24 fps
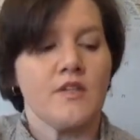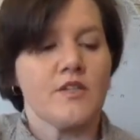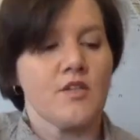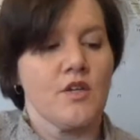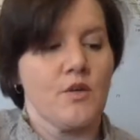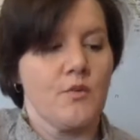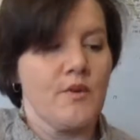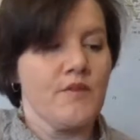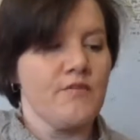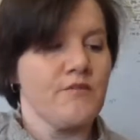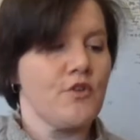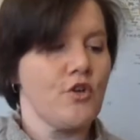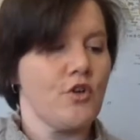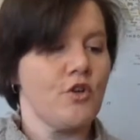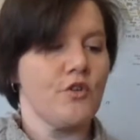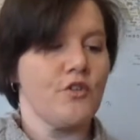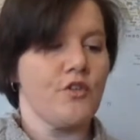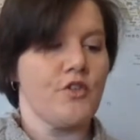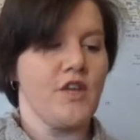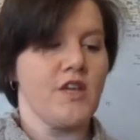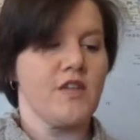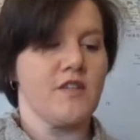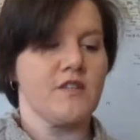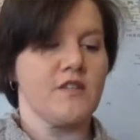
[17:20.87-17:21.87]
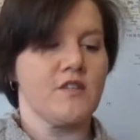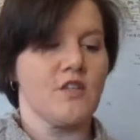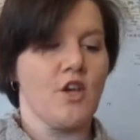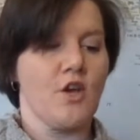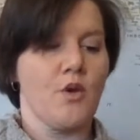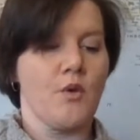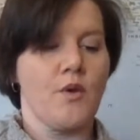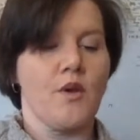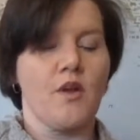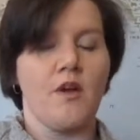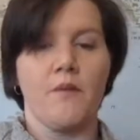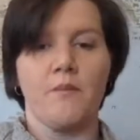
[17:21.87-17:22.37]
So we've got things
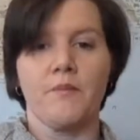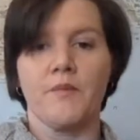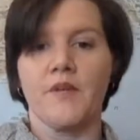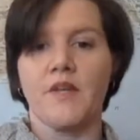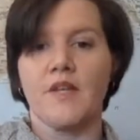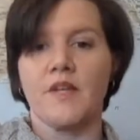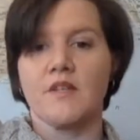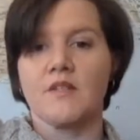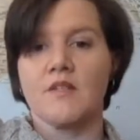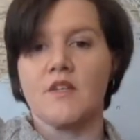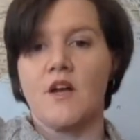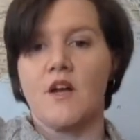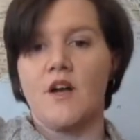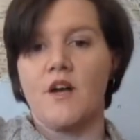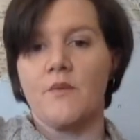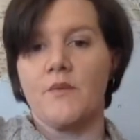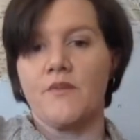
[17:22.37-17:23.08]
going up the guitar.